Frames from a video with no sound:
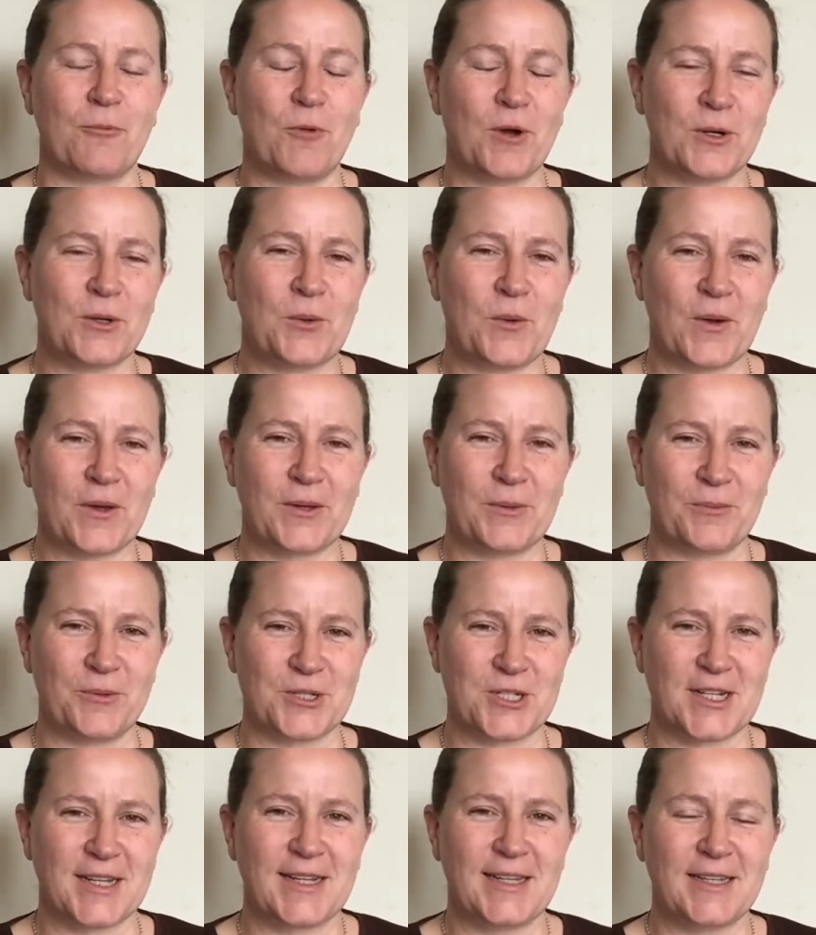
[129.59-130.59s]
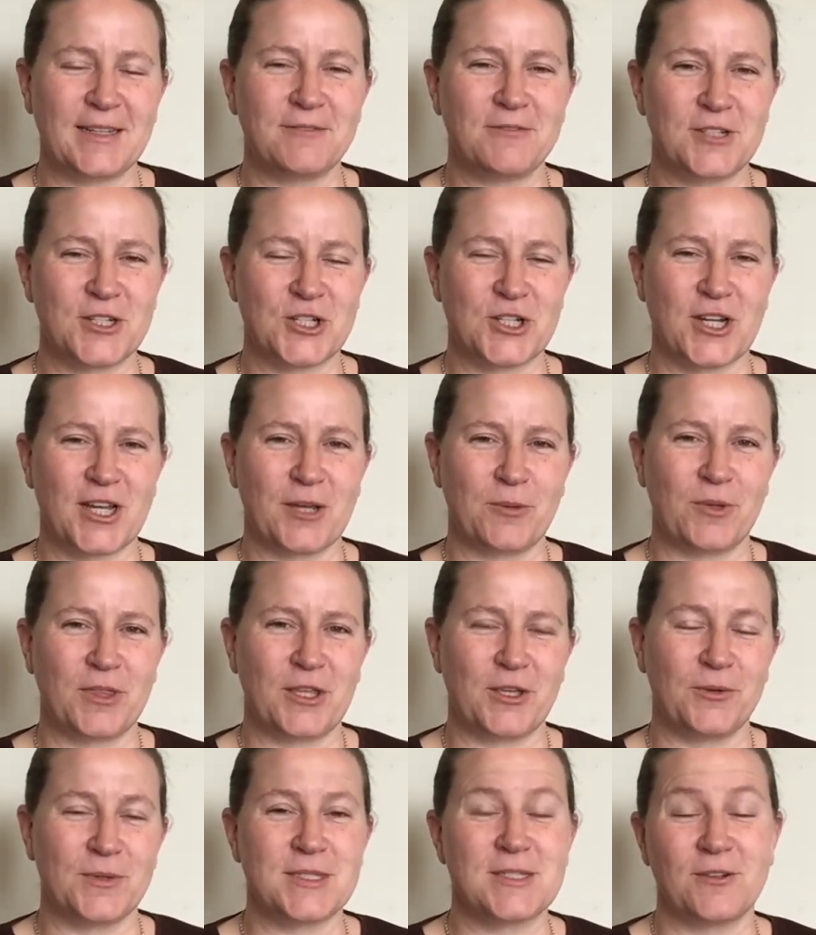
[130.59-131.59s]
One quote which I'd love to share with
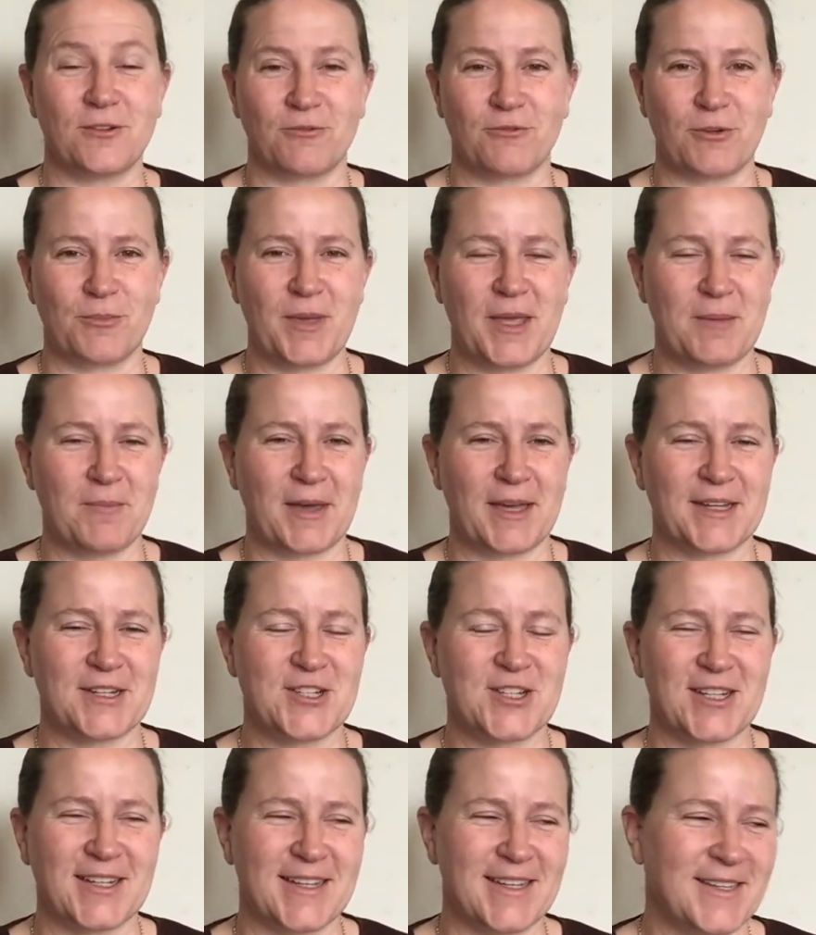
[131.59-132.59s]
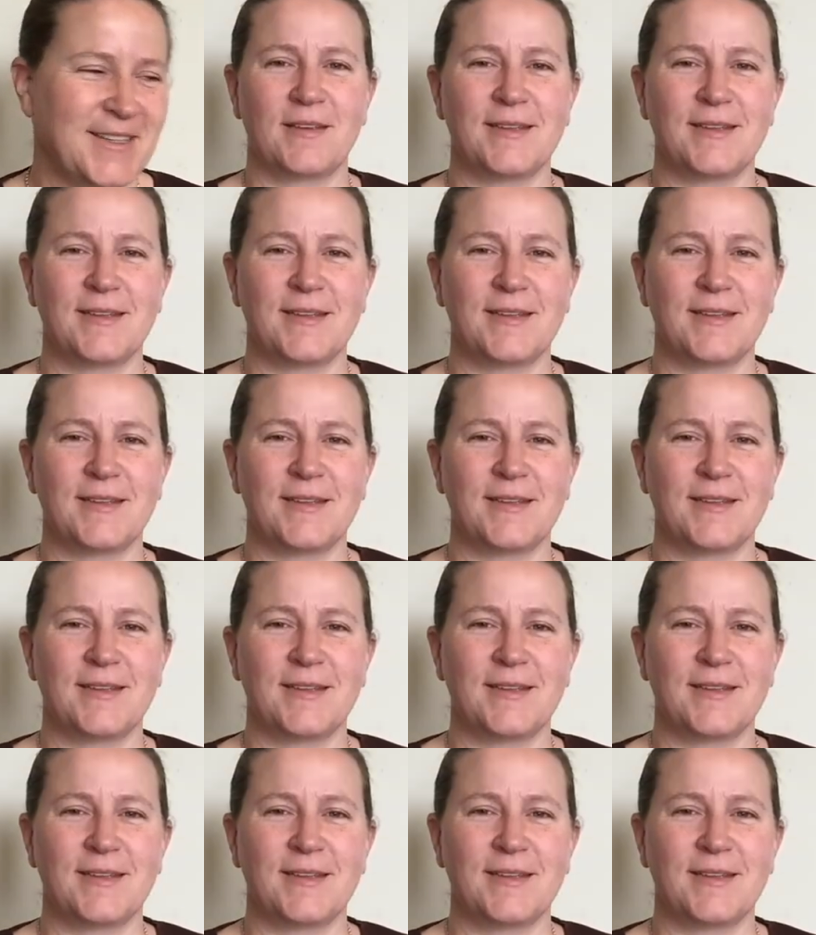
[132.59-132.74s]
you is not from him, actually.